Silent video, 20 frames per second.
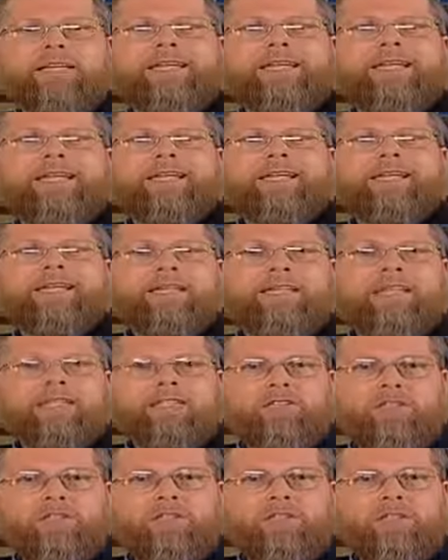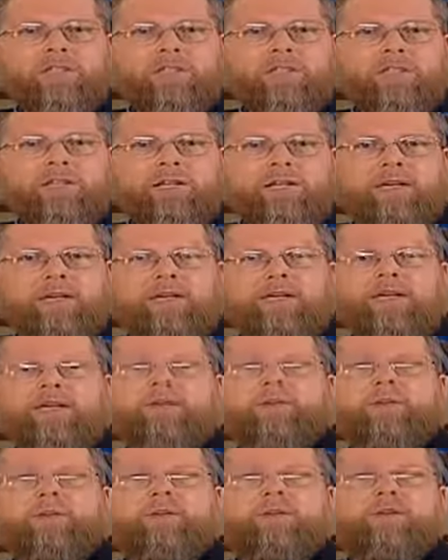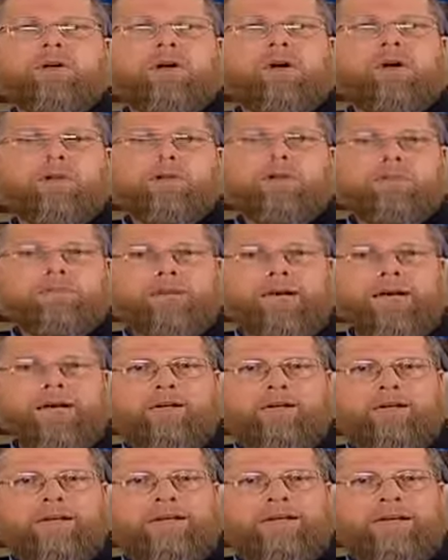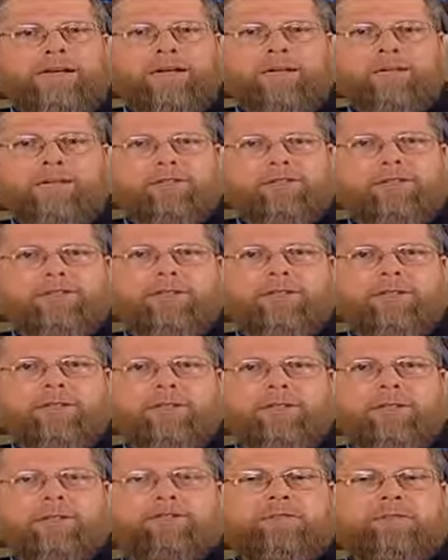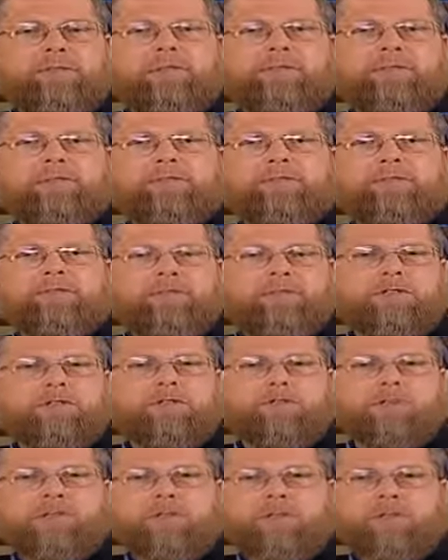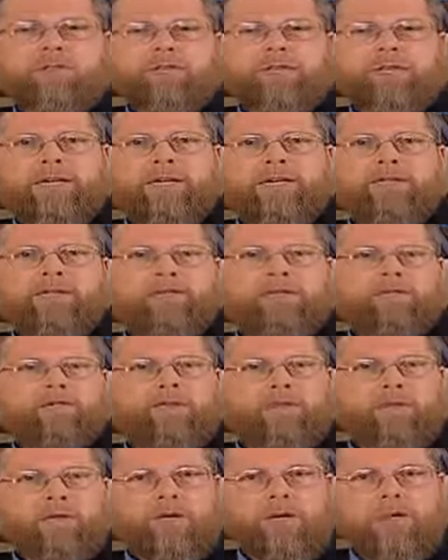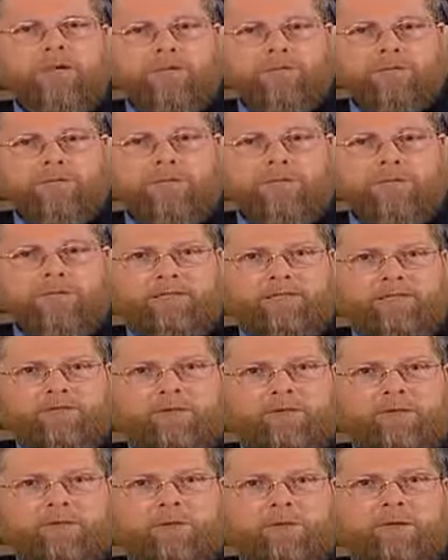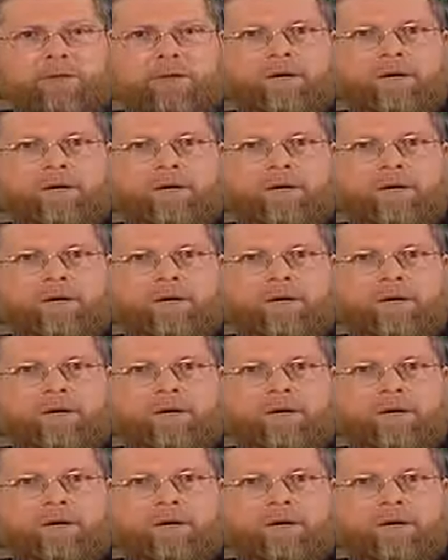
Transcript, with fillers: in history, in which all the matter and energy of the universe drew together into a hyperdense core